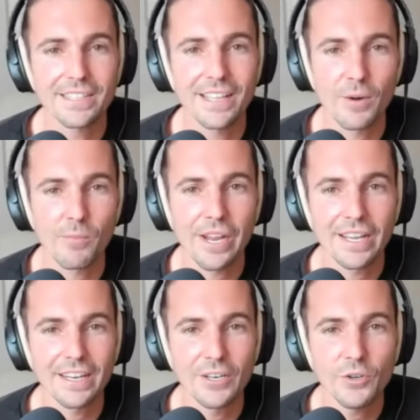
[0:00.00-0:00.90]
that our brain
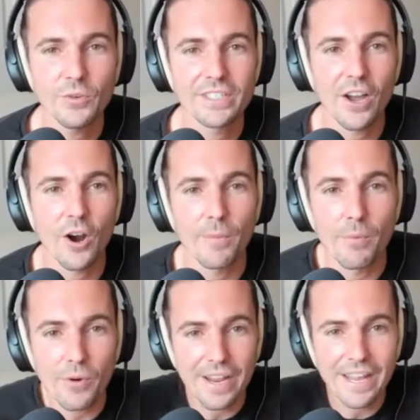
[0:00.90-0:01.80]
can do is our
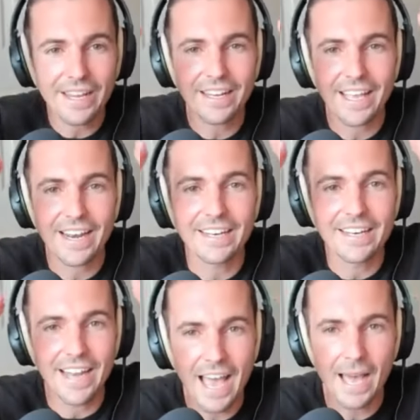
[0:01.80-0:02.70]
brain can
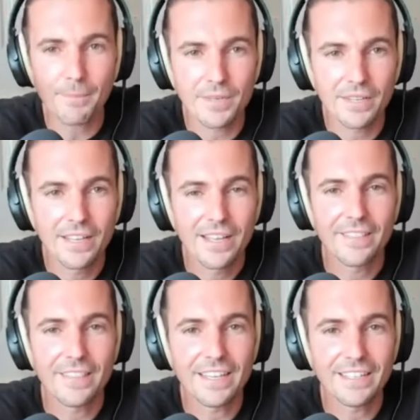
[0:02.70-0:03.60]
adapt
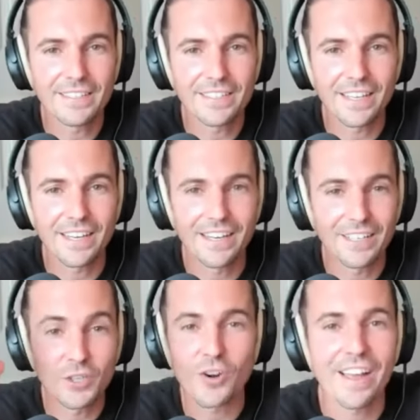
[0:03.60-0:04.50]
these
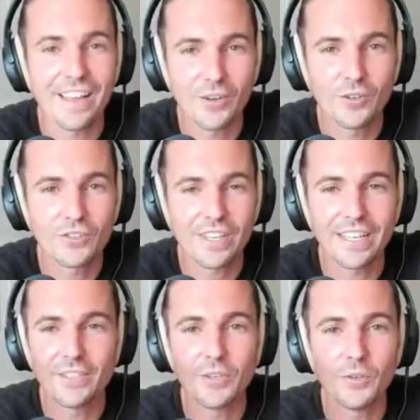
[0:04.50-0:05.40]
triangles
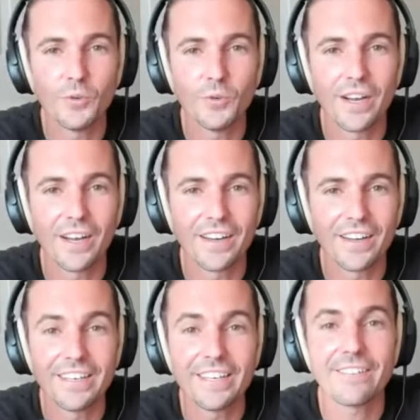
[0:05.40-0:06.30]
into
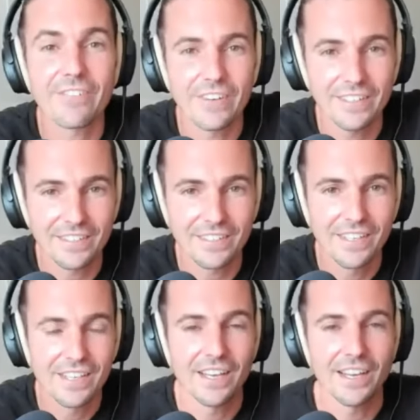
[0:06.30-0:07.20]
different
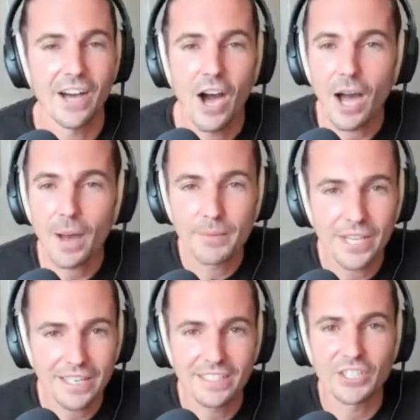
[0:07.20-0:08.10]

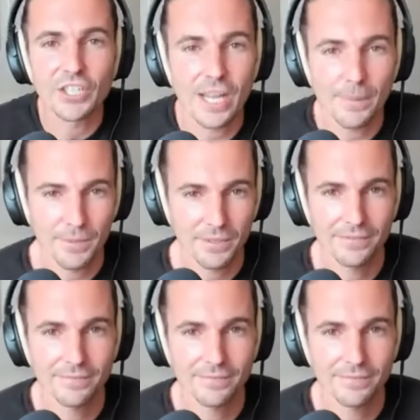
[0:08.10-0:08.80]
objects and shapes.